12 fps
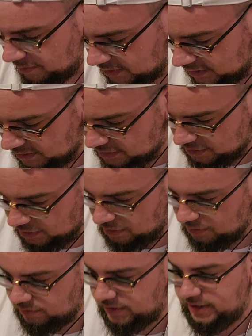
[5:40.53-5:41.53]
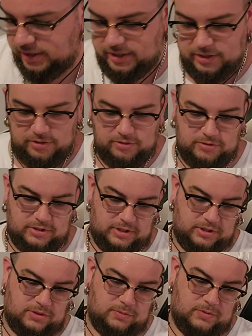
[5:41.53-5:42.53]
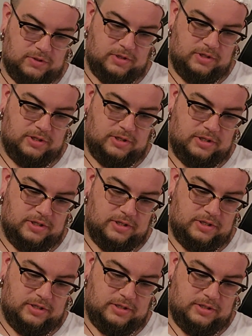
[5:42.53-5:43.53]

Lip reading: But let's go with, who's this one?